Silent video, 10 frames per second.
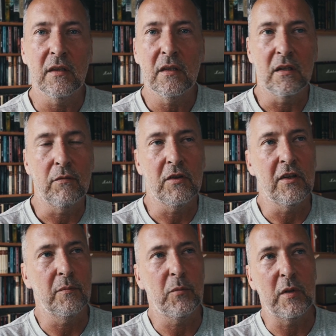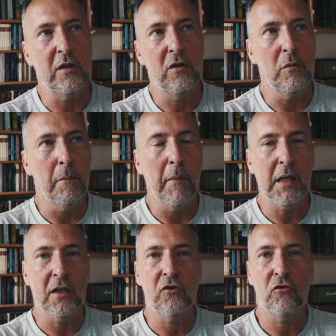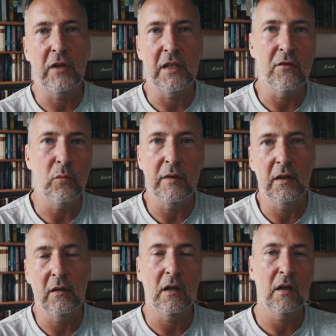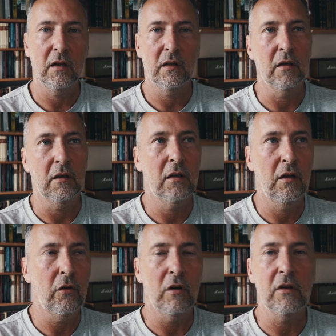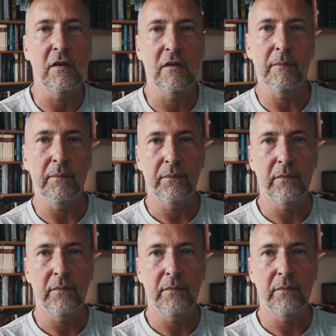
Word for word: the differences between two minor strains within Catholicism.